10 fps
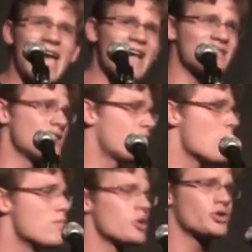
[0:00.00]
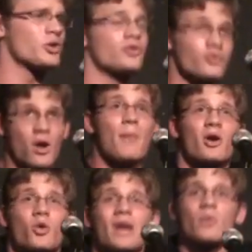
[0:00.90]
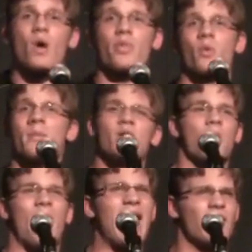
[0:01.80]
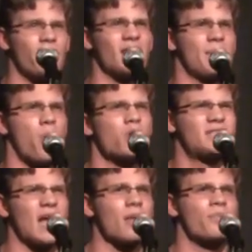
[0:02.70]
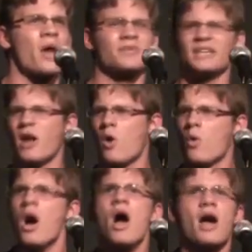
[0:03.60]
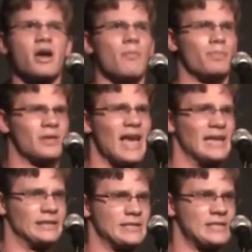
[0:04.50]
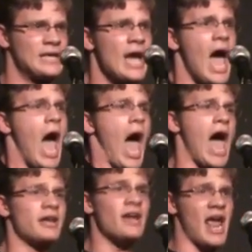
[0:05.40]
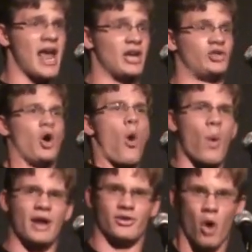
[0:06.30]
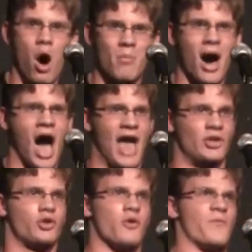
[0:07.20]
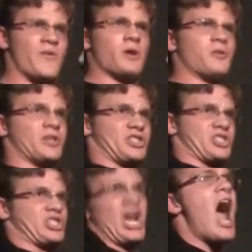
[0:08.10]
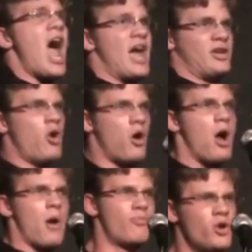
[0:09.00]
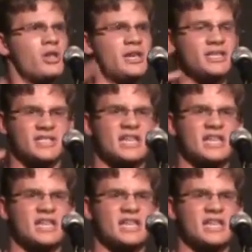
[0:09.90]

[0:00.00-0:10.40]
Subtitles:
ads, infomercials, drama queen, weather women, or painfully poor teleprompting. No complaints. At an age when your mind could fill the sky, your brilliance